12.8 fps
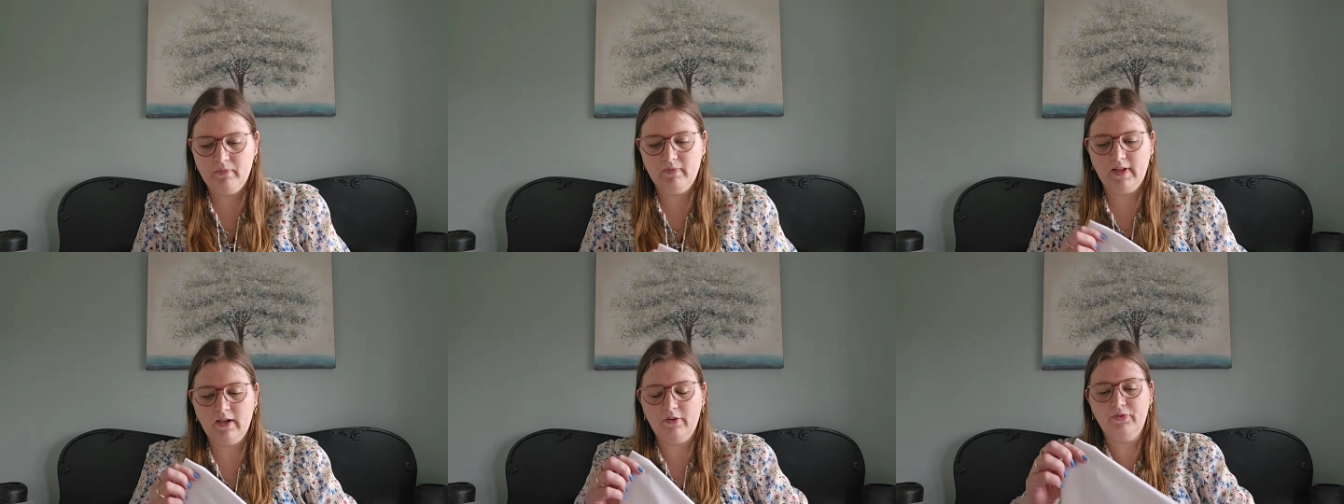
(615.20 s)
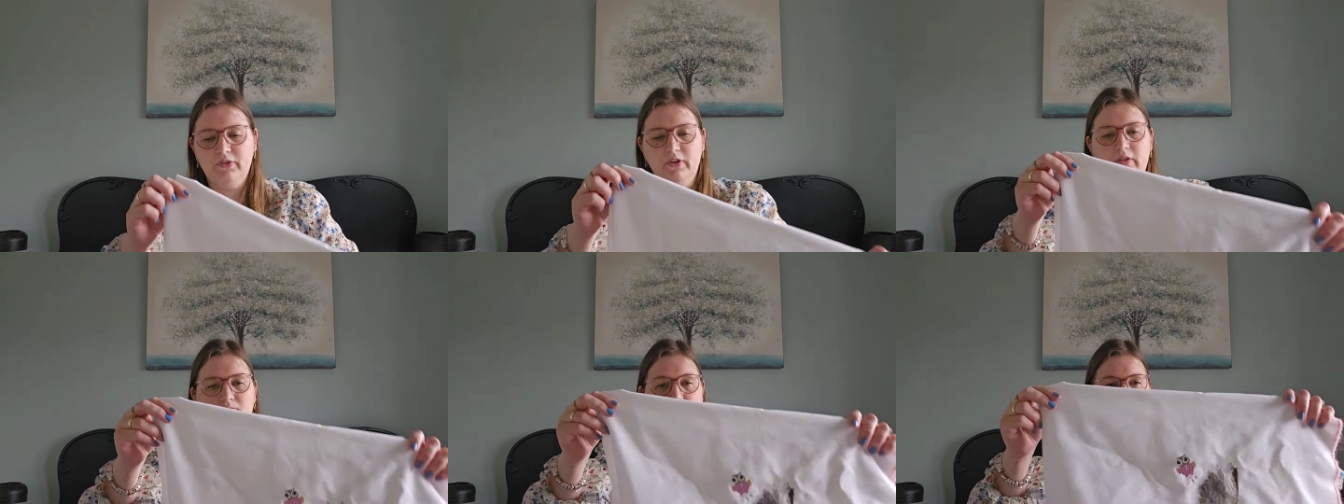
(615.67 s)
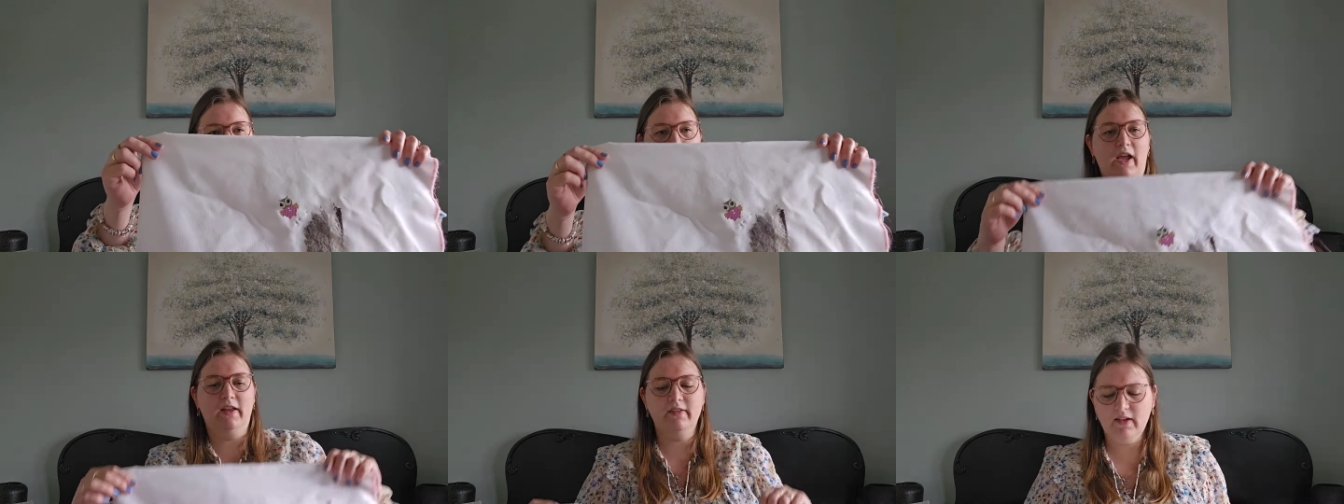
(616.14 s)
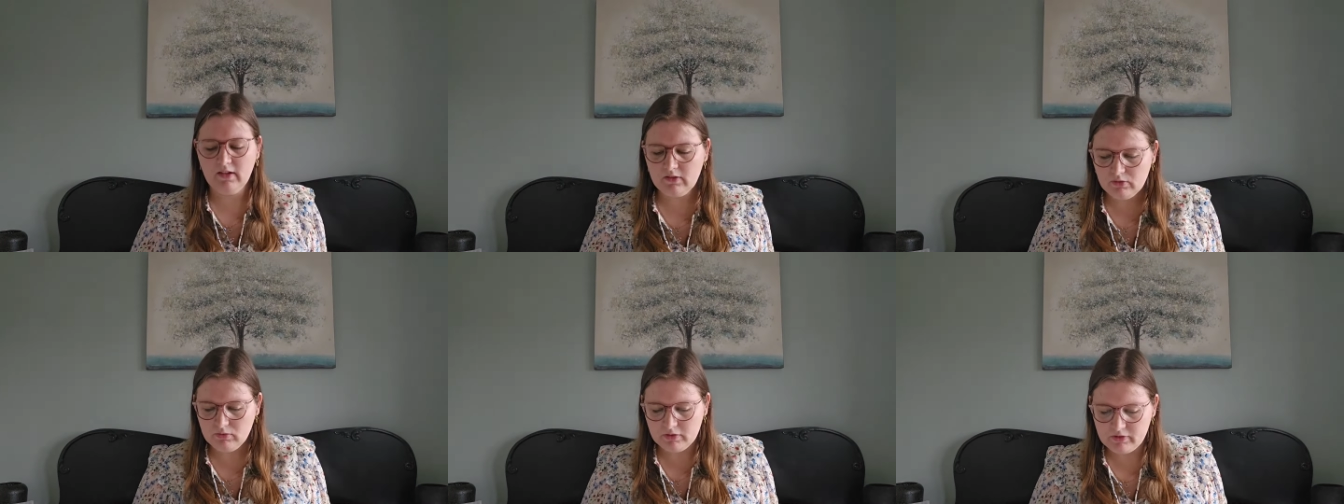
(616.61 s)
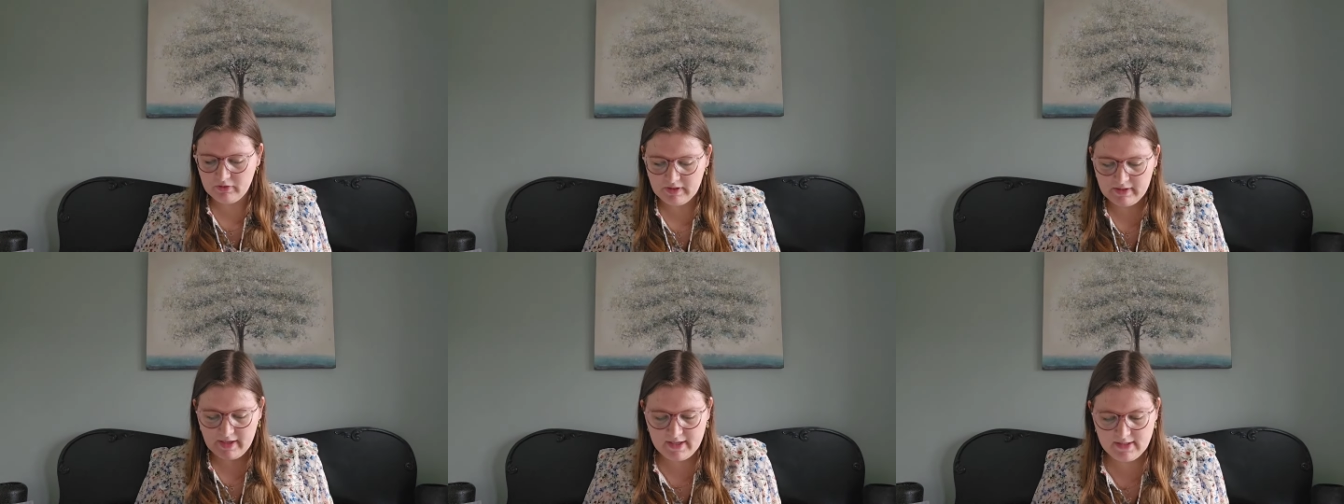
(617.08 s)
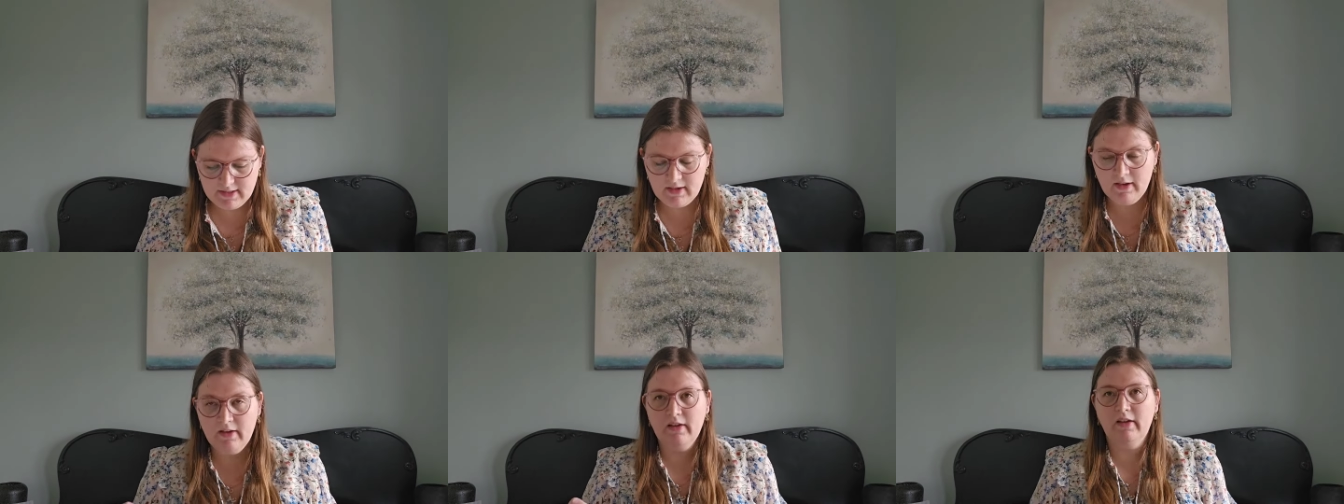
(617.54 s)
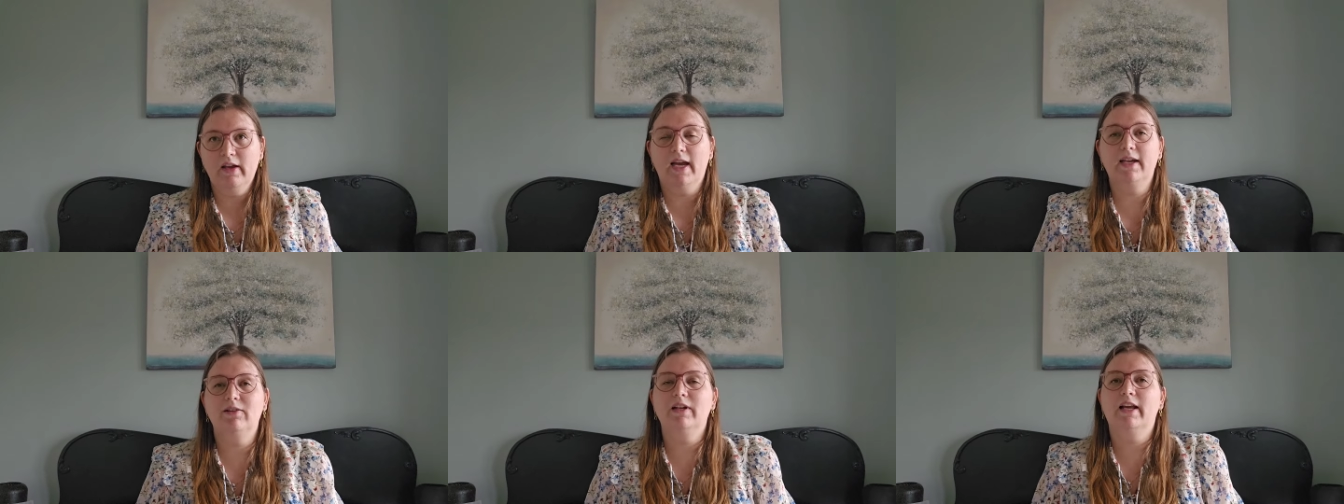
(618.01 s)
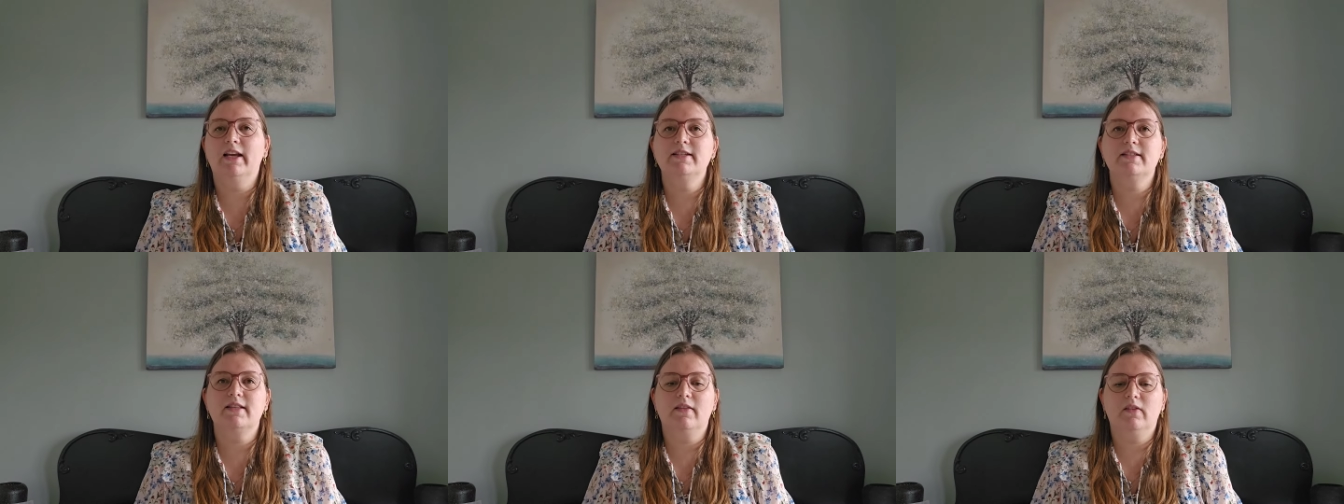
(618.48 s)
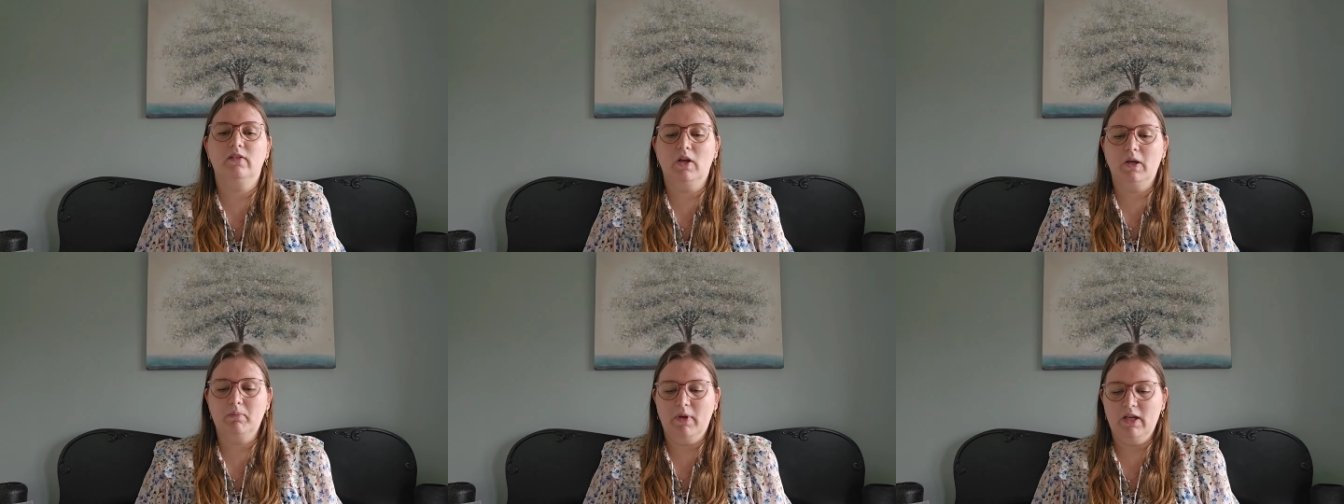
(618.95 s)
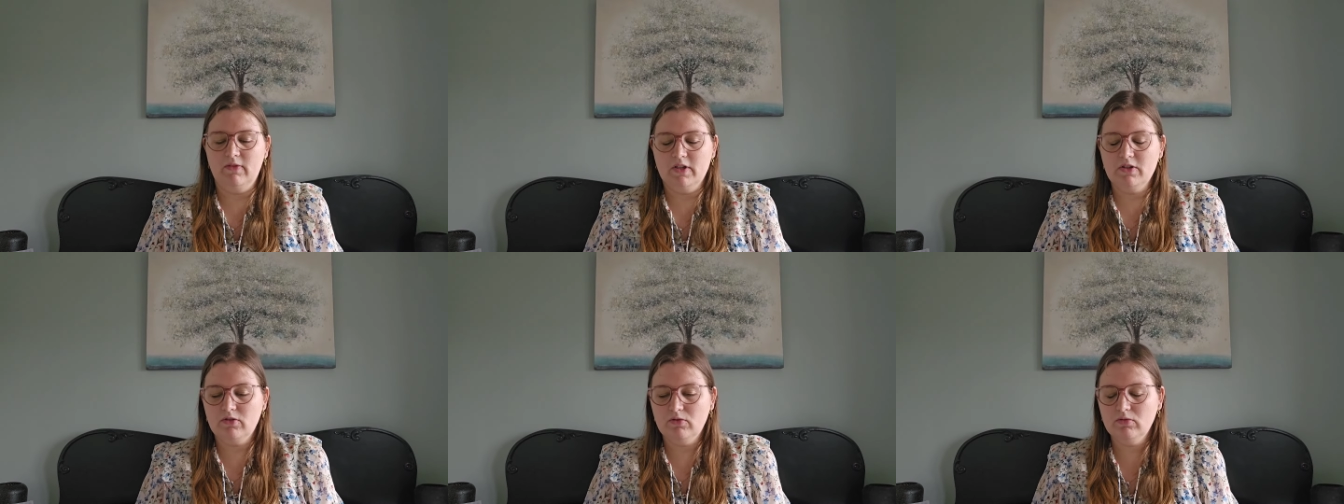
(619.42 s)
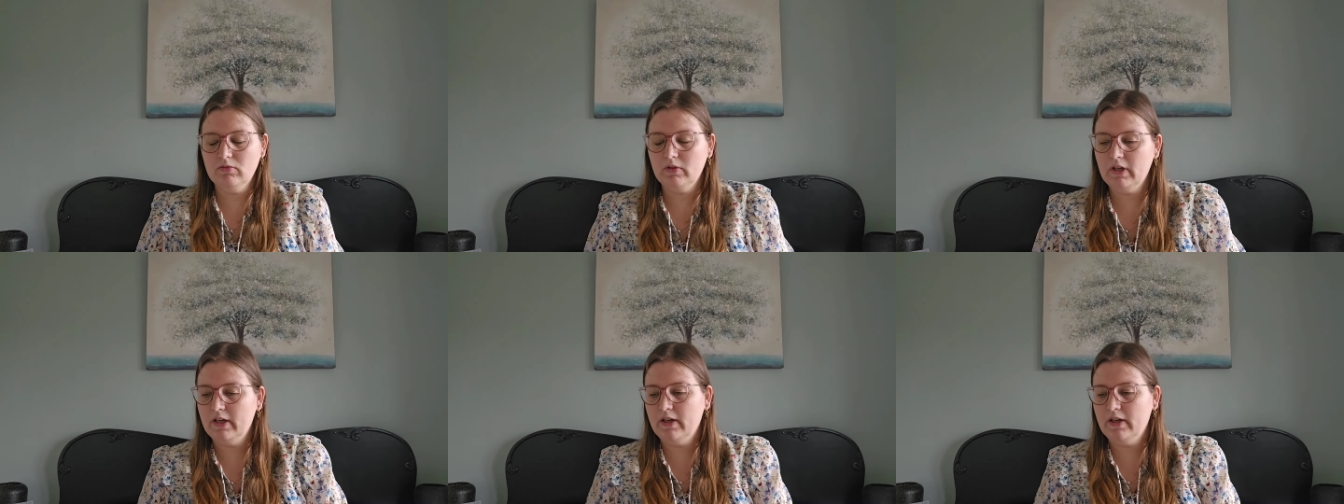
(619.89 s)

after I think 2 or 3 days I realized that May was too